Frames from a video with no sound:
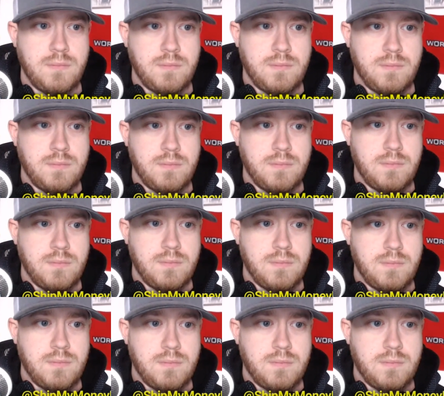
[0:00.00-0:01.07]

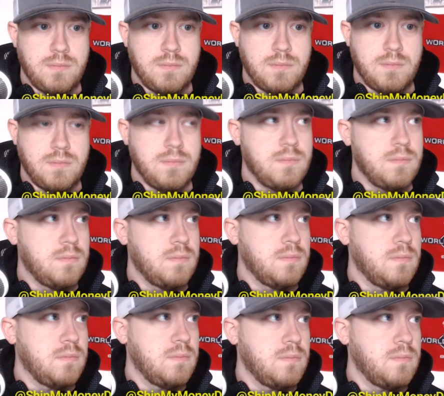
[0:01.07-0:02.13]

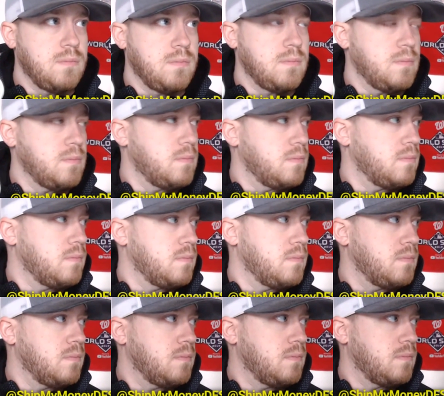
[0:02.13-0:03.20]

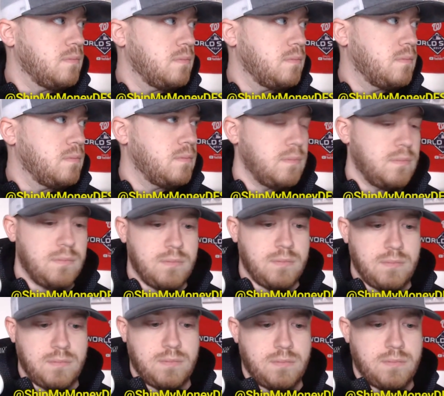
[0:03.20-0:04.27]

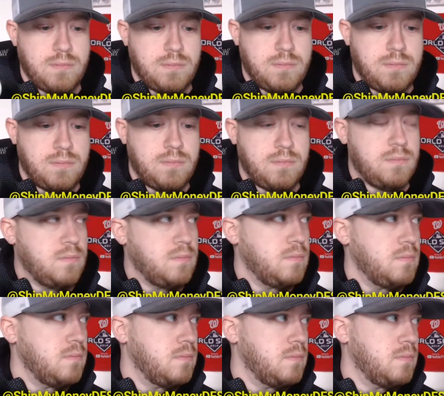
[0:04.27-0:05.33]

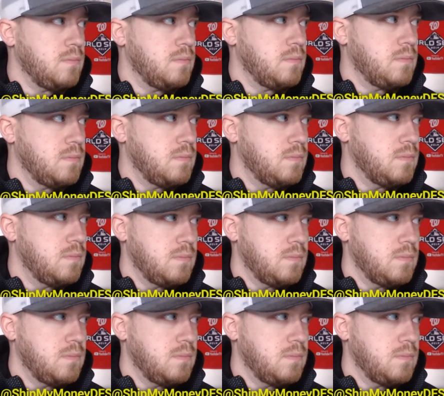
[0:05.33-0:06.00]
(not speaking)